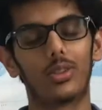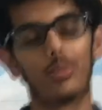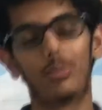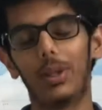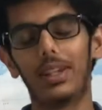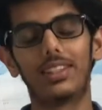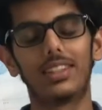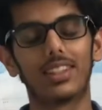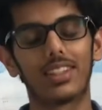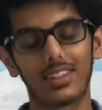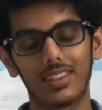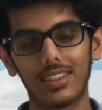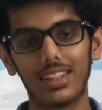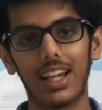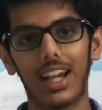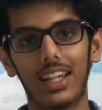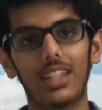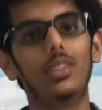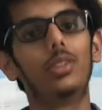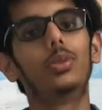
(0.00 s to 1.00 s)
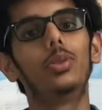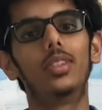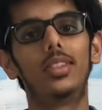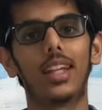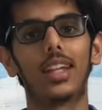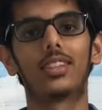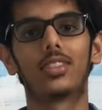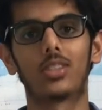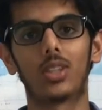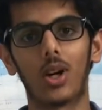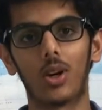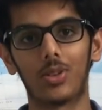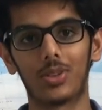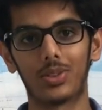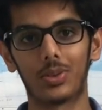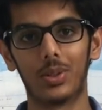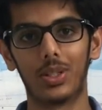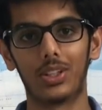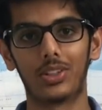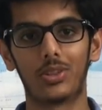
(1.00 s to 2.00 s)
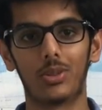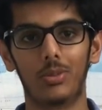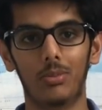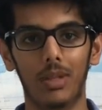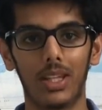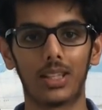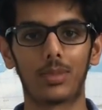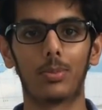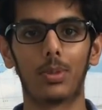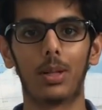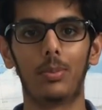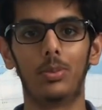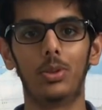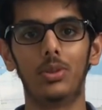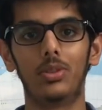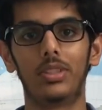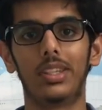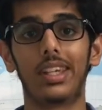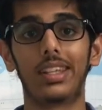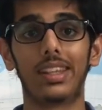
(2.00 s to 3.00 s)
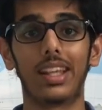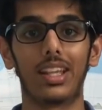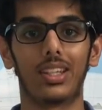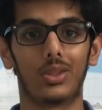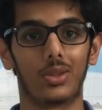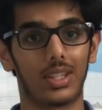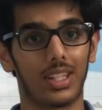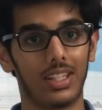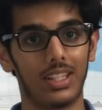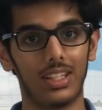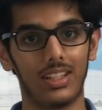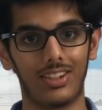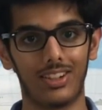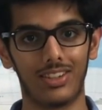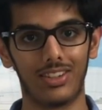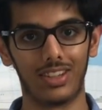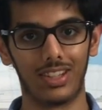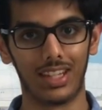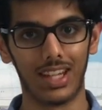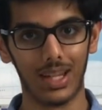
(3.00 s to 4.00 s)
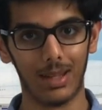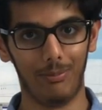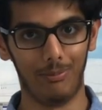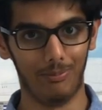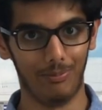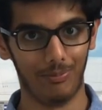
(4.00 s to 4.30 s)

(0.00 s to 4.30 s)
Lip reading: basically, I use that software to make my music that you can hear in the game.